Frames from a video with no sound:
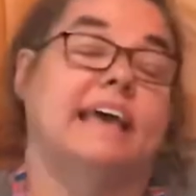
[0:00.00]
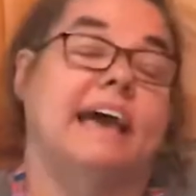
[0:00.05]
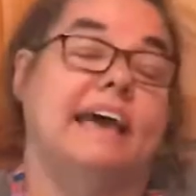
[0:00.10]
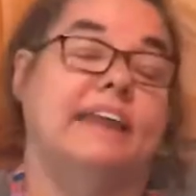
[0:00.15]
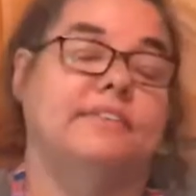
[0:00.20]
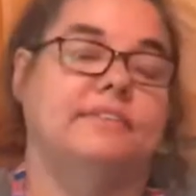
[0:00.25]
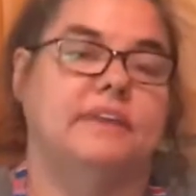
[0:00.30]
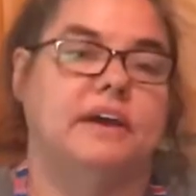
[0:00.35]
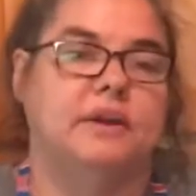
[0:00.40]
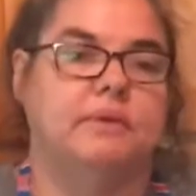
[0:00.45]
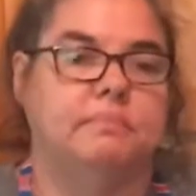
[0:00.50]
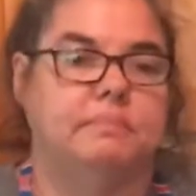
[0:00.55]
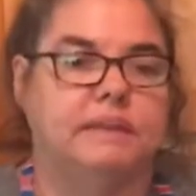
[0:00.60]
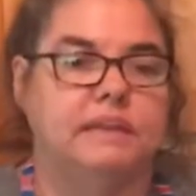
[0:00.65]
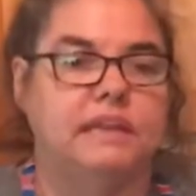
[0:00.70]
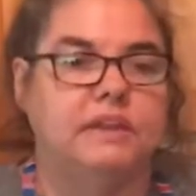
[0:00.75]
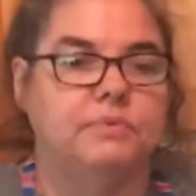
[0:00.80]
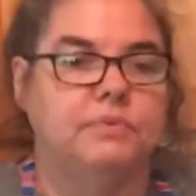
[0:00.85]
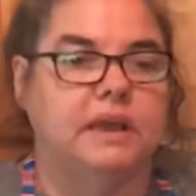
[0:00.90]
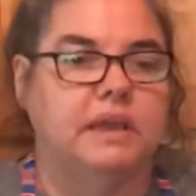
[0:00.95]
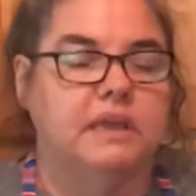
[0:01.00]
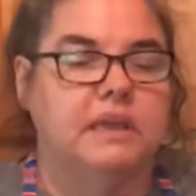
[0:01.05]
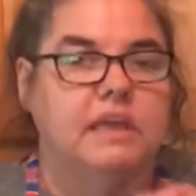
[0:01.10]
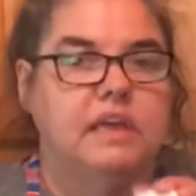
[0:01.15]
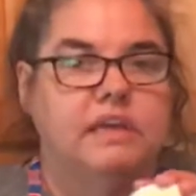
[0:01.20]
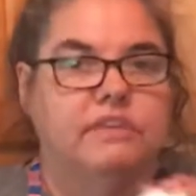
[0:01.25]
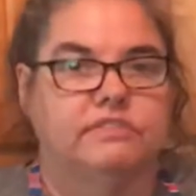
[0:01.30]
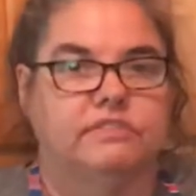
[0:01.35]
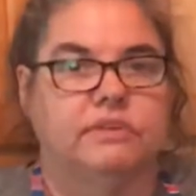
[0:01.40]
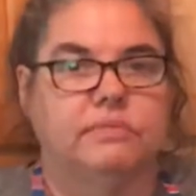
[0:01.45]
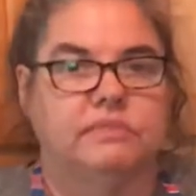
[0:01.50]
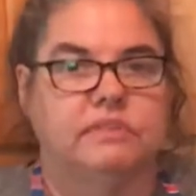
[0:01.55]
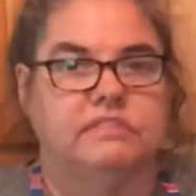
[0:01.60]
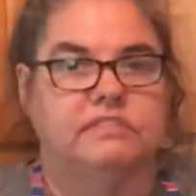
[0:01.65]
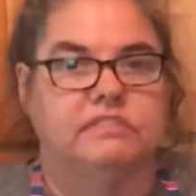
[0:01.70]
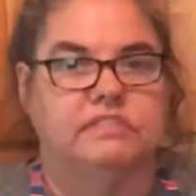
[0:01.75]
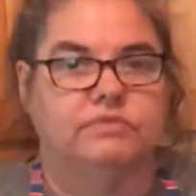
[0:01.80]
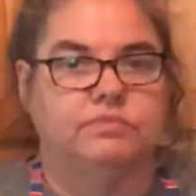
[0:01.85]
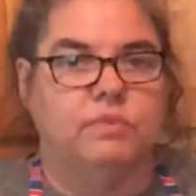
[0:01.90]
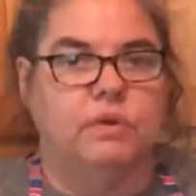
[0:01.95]
I don't know. But anyway, so this
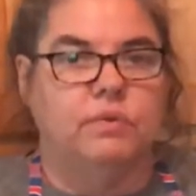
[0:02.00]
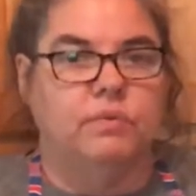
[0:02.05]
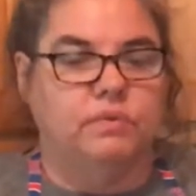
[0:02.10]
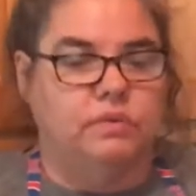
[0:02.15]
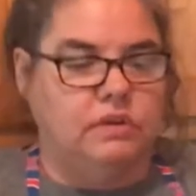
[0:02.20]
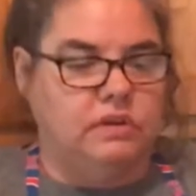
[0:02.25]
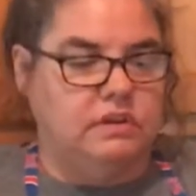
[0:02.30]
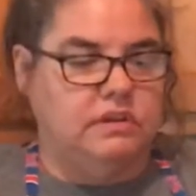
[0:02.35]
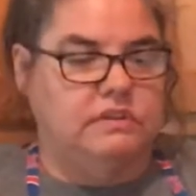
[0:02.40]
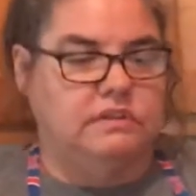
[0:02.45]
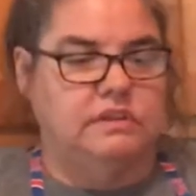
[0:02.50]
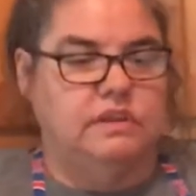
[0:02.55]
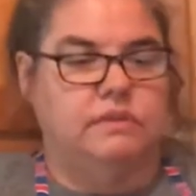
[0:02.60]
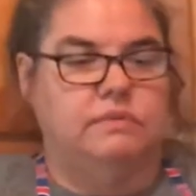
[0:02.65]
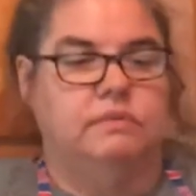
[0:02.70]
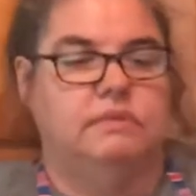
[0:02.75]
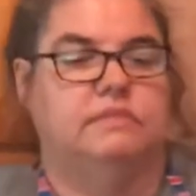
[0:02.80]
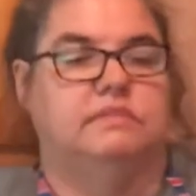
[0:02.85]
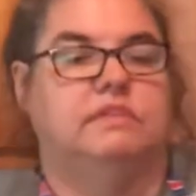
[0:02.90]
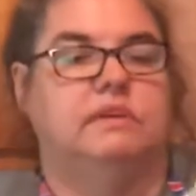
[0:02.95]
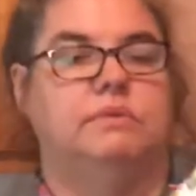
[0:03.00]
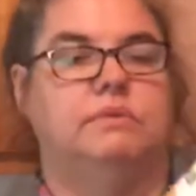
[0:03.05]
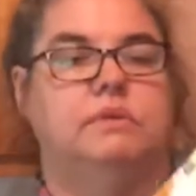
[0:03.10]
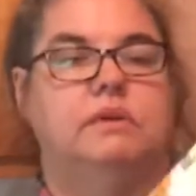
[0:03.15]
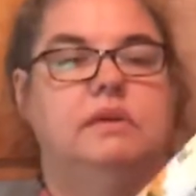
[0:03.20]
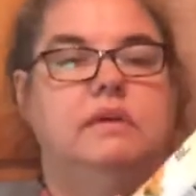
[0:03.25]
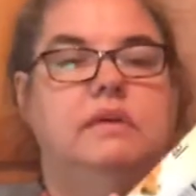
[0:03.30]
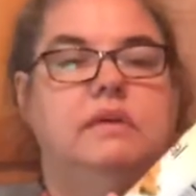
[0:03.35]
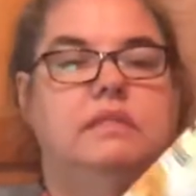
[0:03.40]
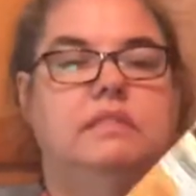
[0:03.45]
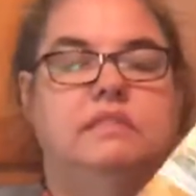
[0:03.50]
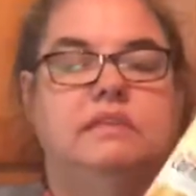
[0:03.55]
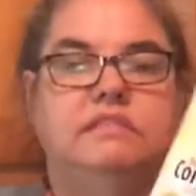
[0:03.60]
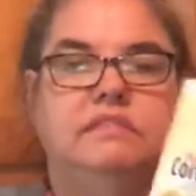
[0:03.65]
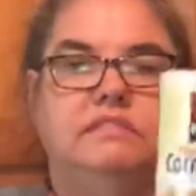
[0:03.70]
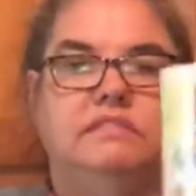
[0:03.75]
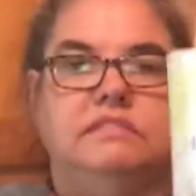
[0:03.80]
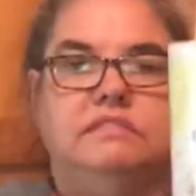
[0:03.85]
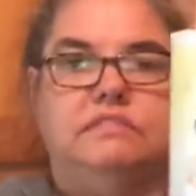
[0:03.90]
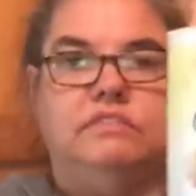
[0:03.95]
is what we're going to do. And so
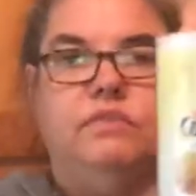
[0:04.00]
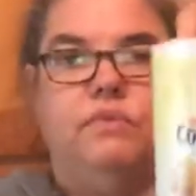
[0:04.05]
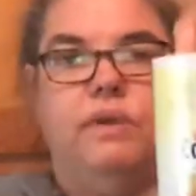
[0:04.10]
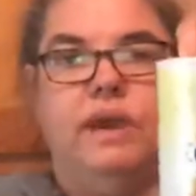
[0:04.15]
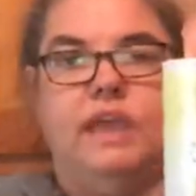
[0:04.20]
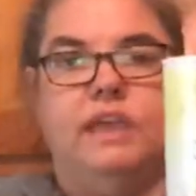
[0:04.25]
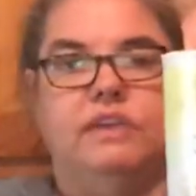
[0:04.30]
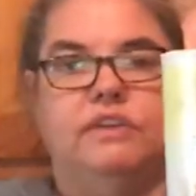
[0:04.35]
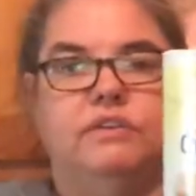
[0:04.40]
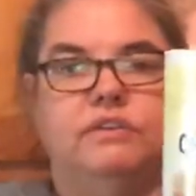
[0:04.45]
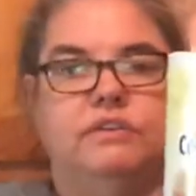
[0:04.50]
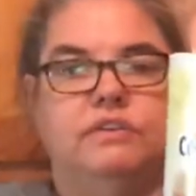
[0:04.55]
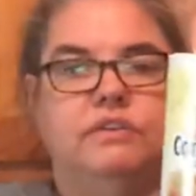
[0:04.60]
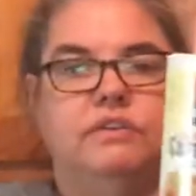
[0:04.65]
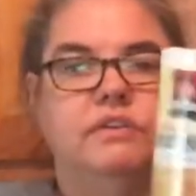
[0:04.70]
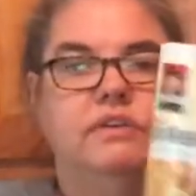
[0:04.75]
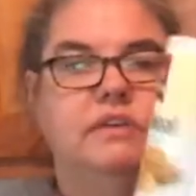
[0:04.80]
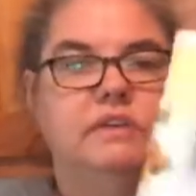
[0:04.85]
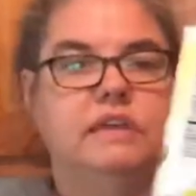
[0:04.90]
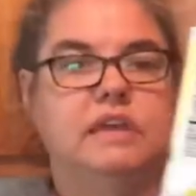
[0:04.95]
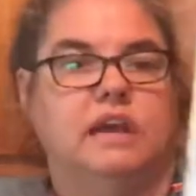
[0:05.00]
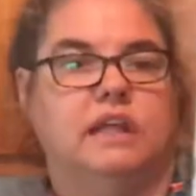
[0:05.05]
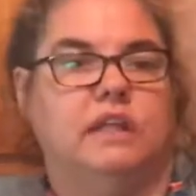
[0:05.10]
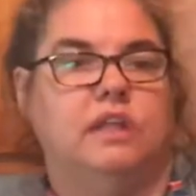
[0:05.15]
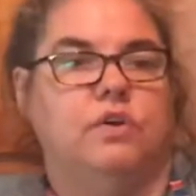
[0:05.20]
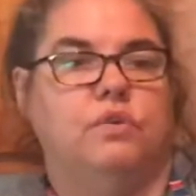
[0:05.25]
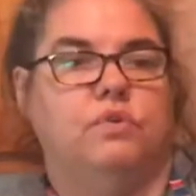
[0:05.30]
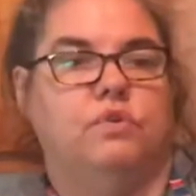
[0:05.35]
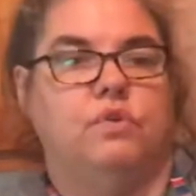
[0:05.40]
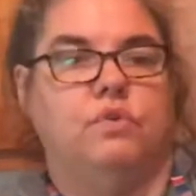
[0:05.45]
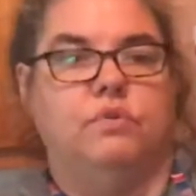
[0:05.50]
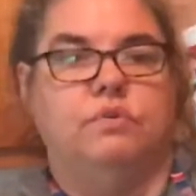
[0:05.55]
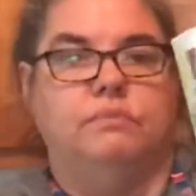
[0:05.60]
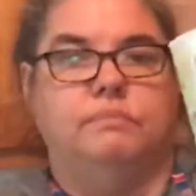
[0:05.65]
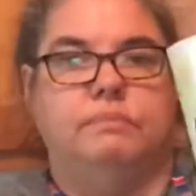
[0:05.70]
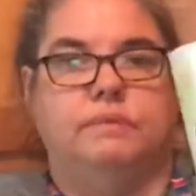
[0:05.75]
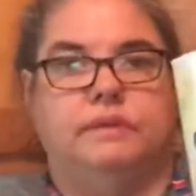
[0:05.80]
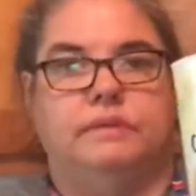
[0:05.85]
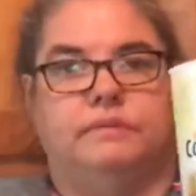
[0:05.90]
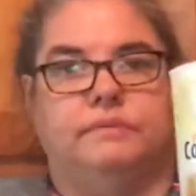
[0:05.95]
this is Quaker yellow
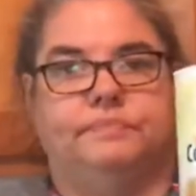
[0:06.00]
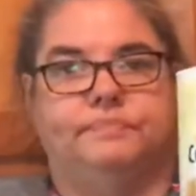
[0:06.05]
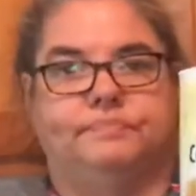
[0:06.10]
cornmeal.